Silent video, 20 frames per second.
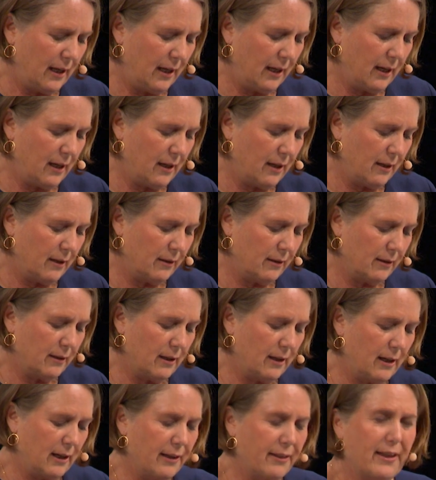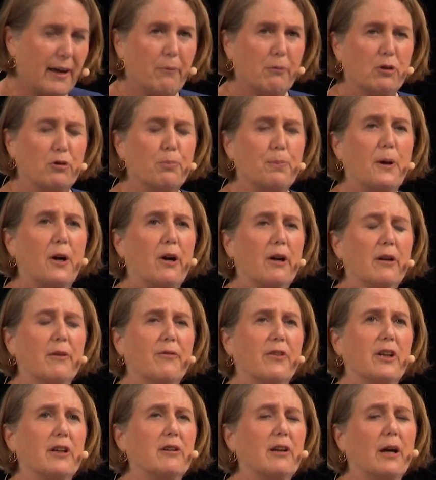and that was part
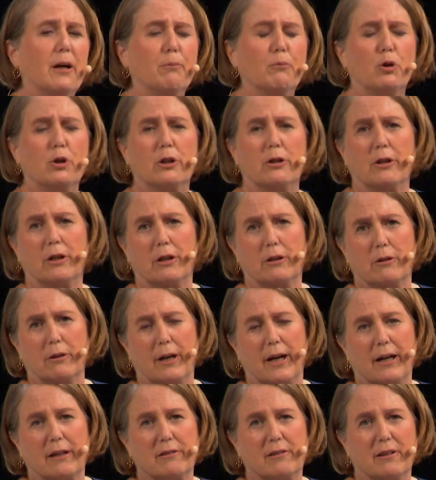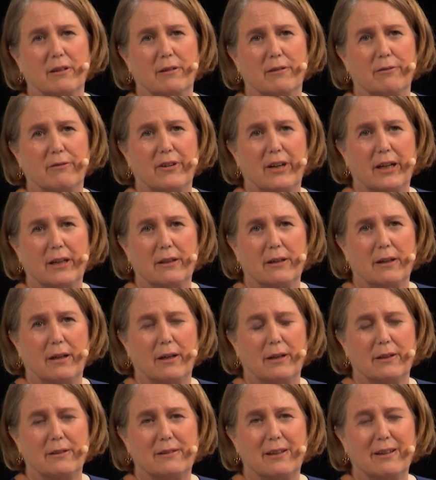of the Time Warner
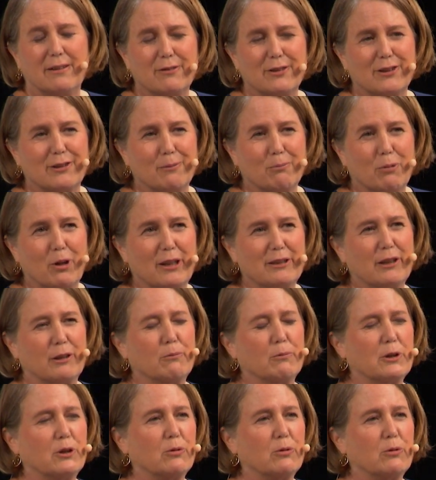Interactive television project,